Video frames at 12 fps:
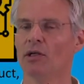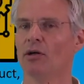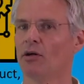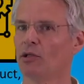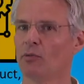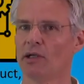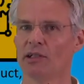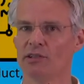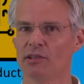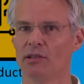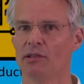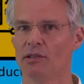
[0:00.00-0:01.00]
Otherwise,
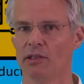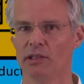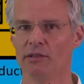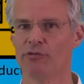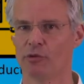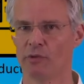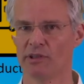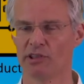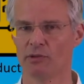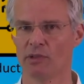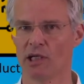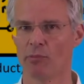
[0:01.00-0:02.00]
influencing
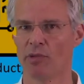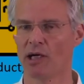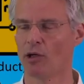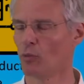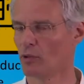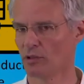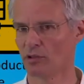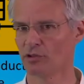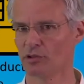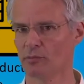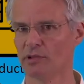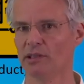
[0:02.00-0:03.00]
without power will
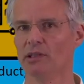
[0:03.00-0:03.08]
also be